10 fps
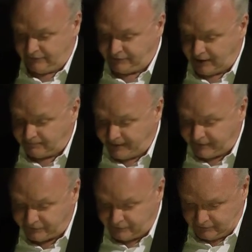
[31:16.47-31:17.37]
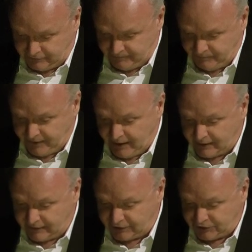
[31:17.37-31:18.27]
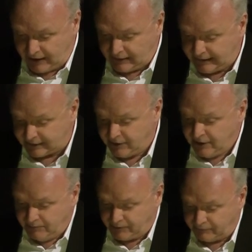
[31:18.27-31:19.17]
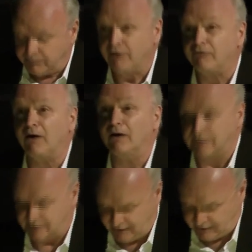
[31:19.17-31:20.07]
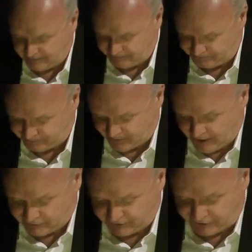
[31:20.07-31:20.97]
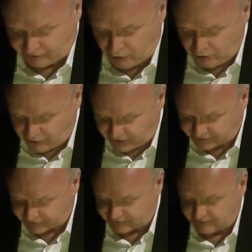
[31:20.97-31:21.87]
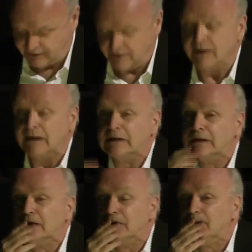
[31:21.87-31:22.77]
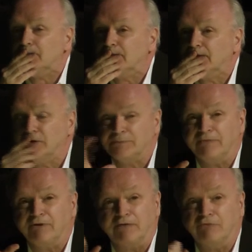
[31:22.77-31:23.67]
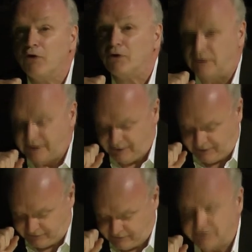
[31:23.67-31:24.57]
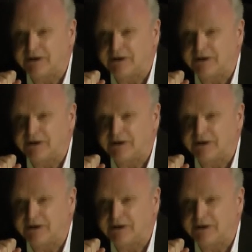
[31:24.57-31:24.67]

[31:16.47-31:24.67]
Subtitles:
Christian Petzold, Angela Schanelek, but above all, Christoph Hochhäusler, who's been very vocal in these